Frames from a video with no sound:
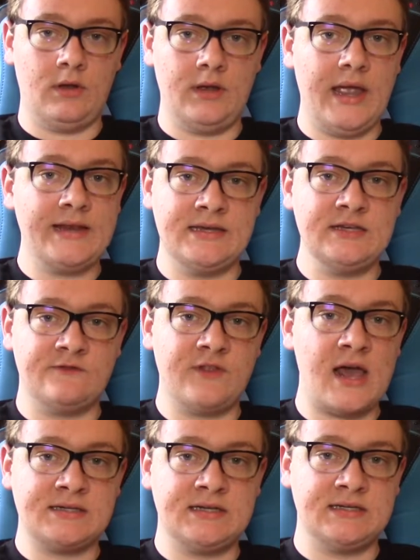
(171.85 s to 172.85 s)
and he's
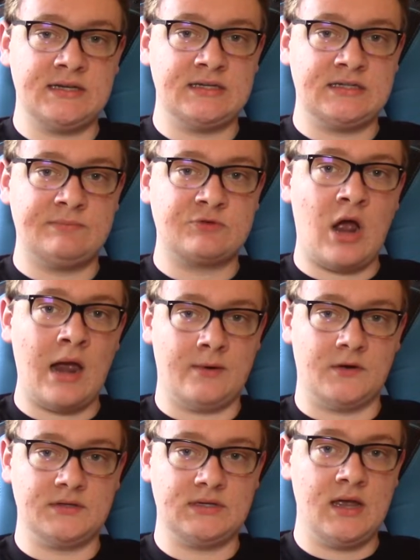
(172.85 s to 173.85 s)
flexing to his
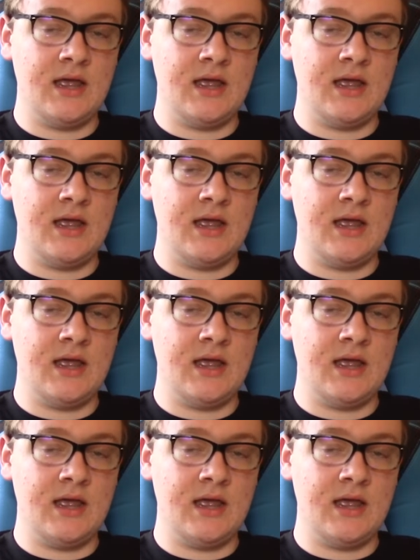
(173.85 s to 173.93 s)
subscribers.